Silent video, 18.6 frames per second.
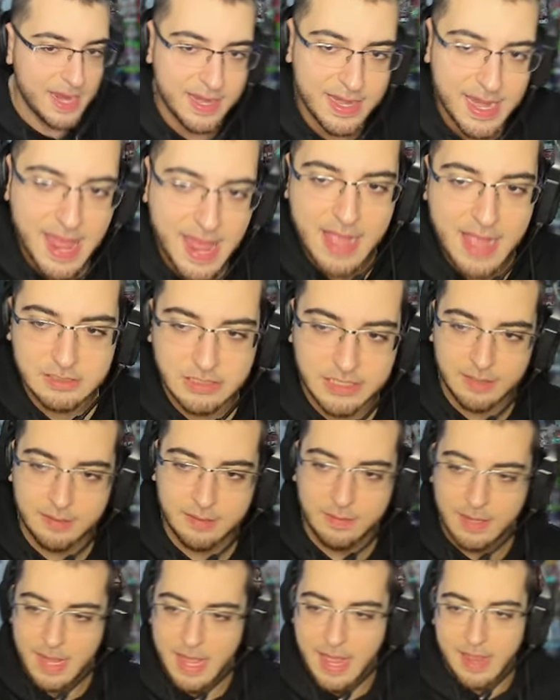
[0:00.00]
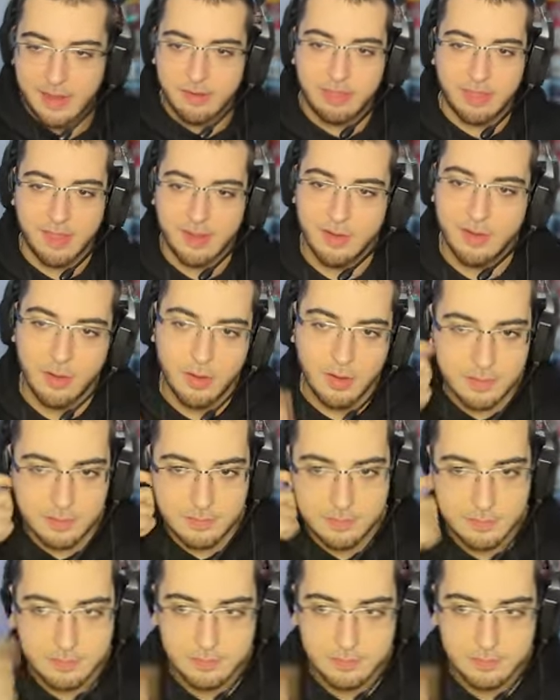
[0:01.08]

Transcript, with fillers: in action. Headset on.